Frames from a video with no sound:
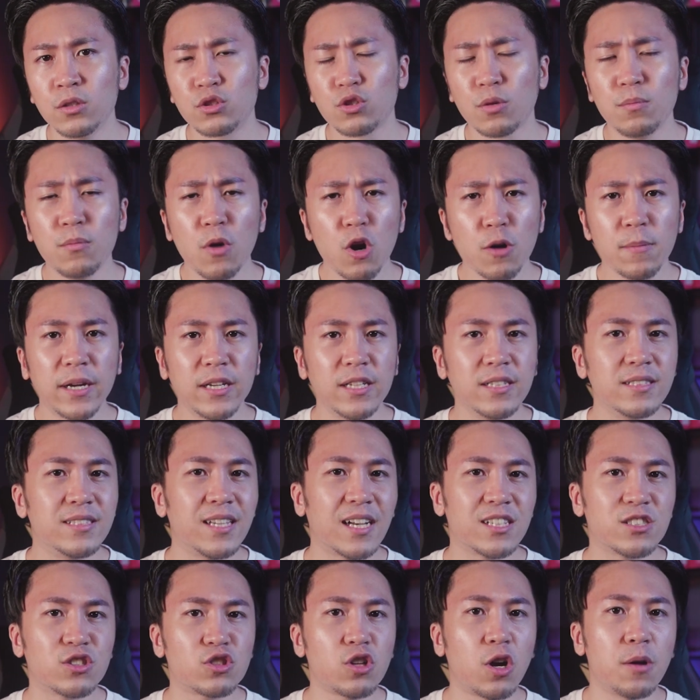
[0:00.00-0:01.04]
So more money
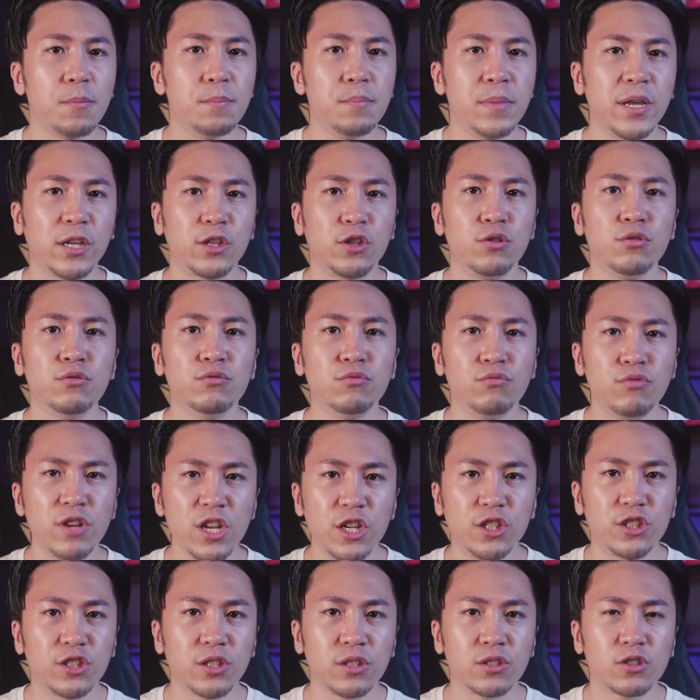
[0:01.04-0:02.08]
does not make you
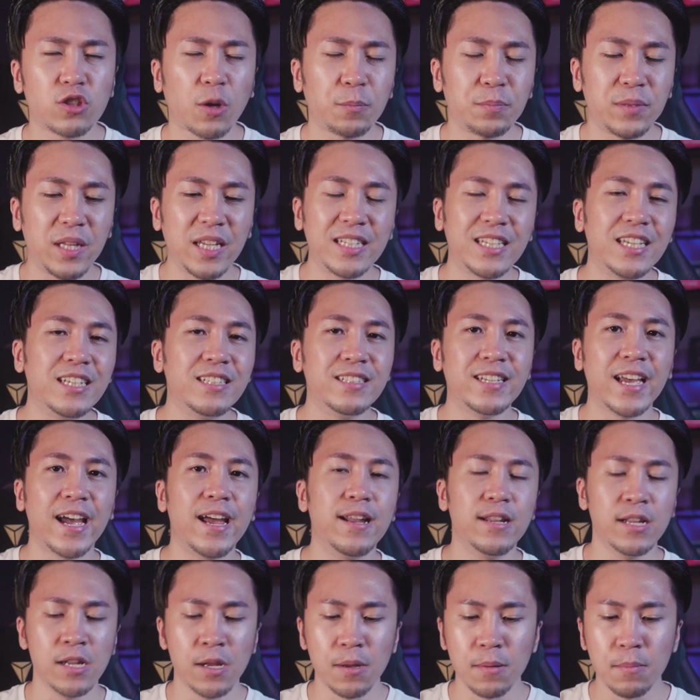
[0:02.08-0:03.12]
rich. Stop thinking
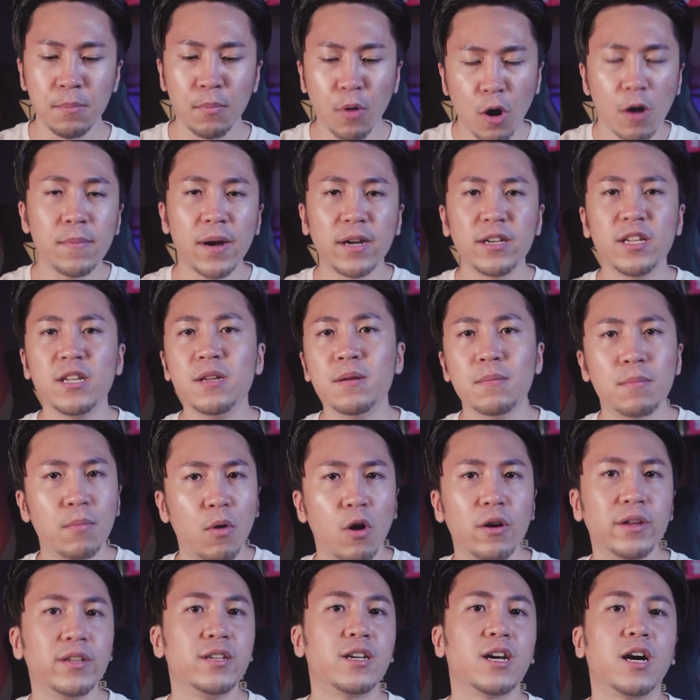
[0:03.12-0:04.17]
that more money,
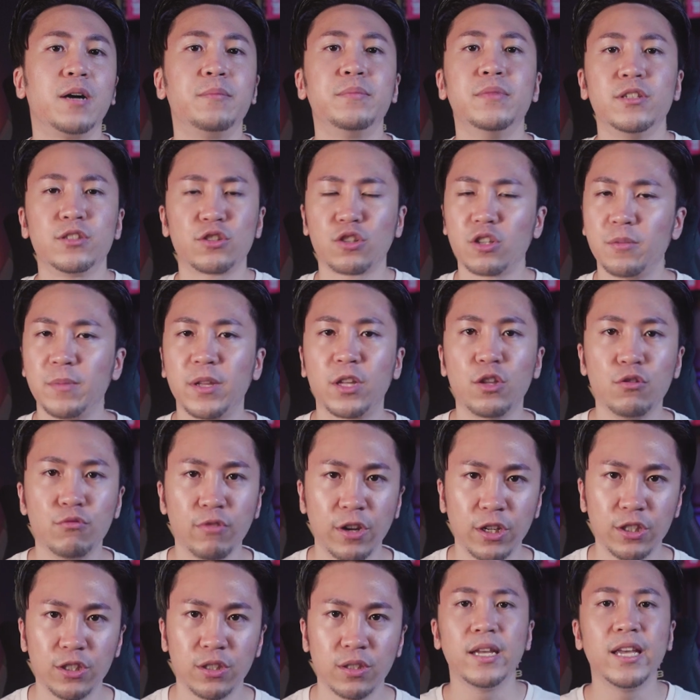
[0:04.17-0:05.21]
more income is going to make you
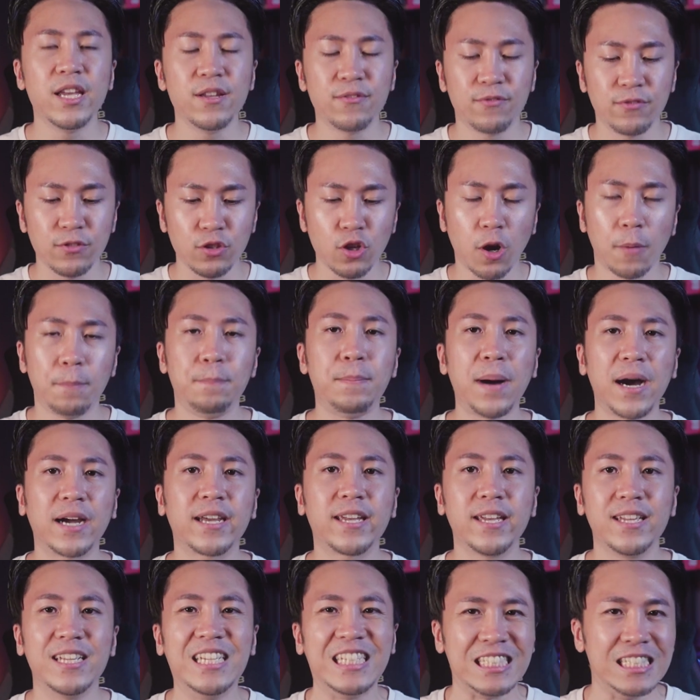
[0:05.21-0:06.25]
rich. If your
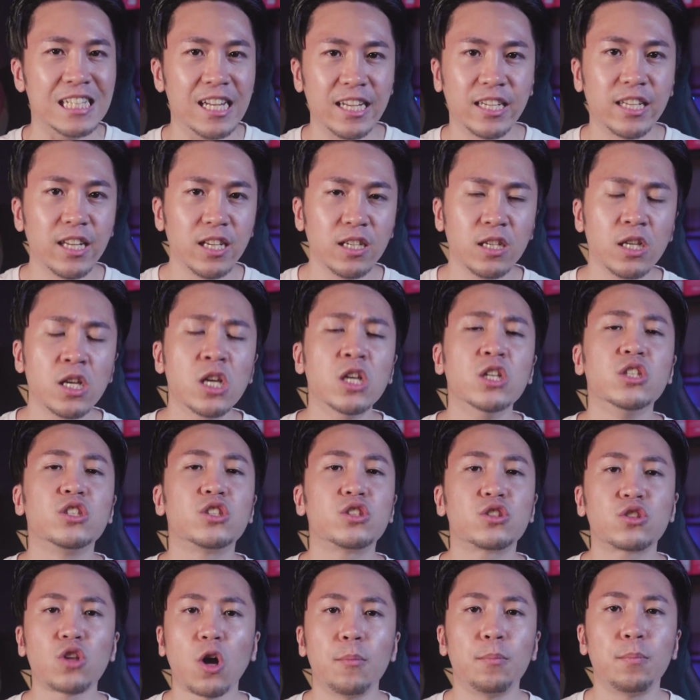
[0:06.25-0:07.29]
bucket is leaking,
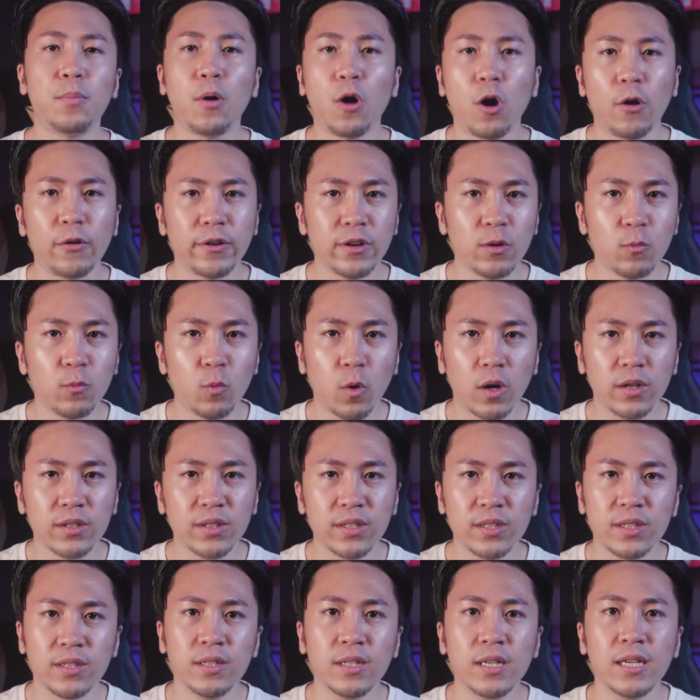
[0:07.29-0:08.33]
stop pouring
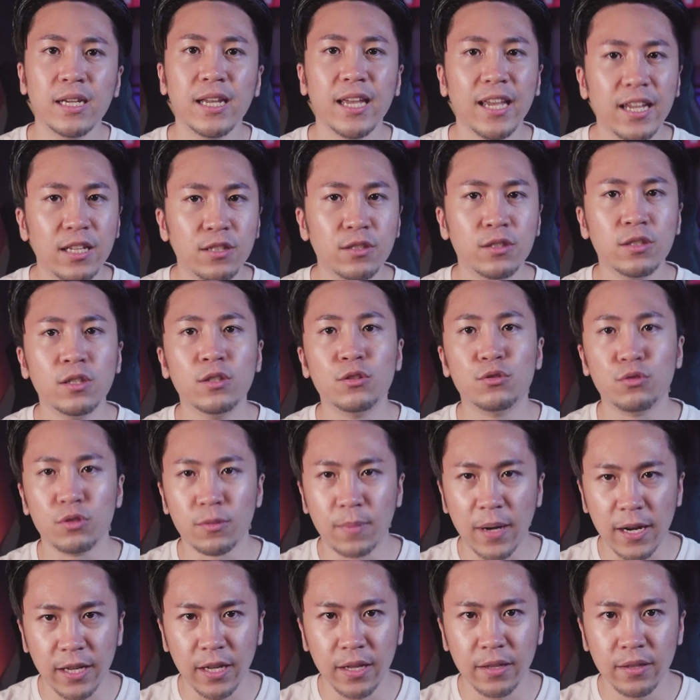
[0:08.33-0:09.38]
water into the
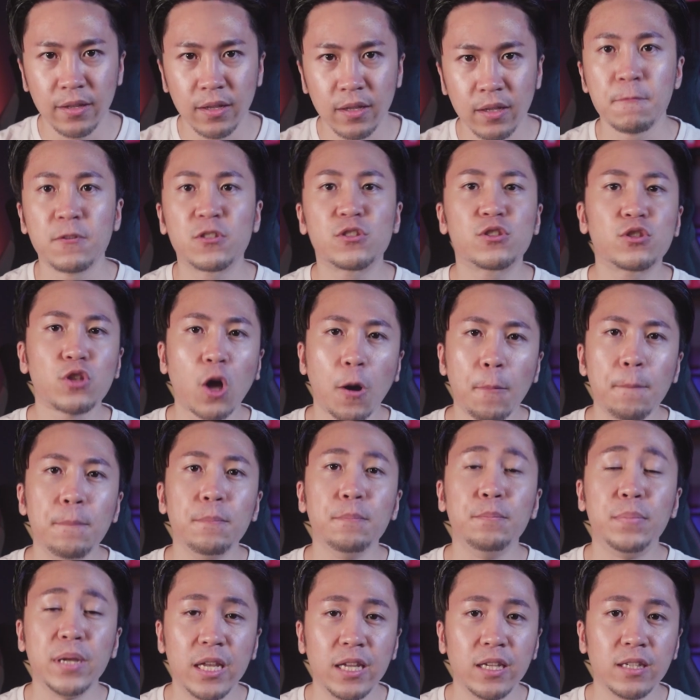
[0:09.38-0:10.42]
bucket.
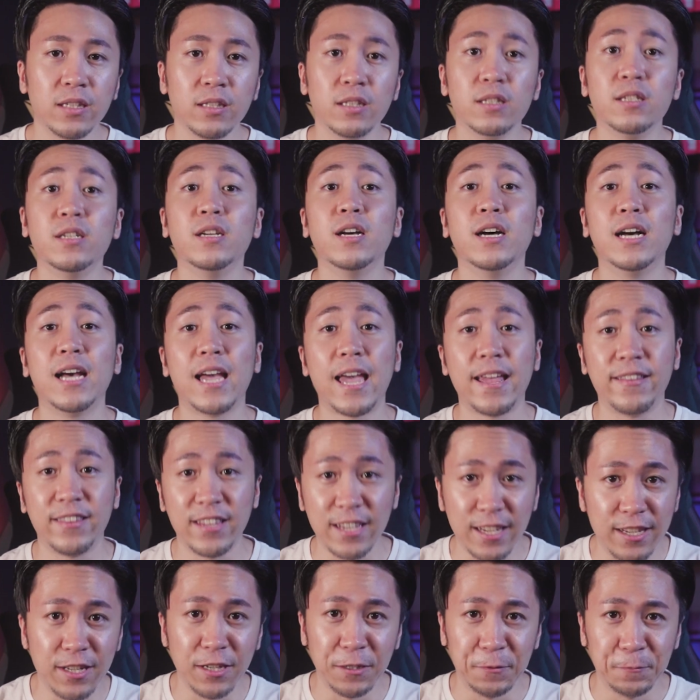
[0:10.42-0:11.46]
Stop being an
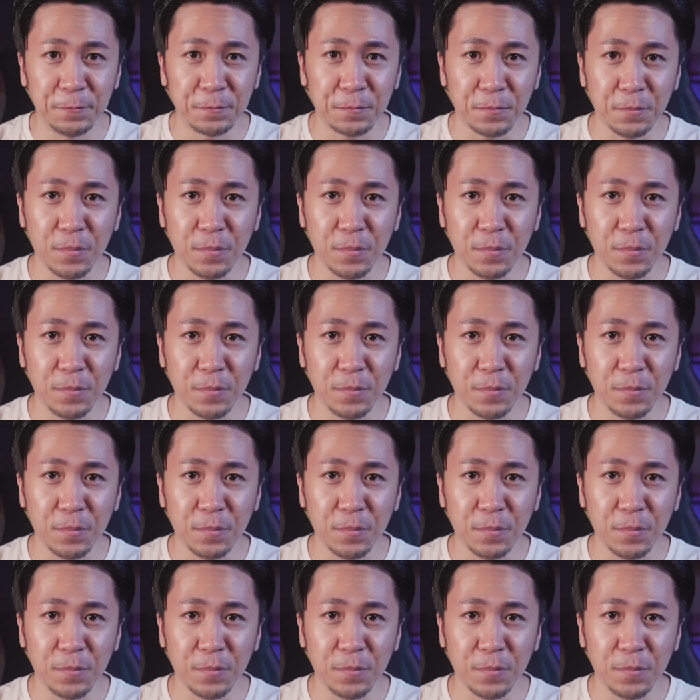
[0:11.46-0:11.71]
idiot.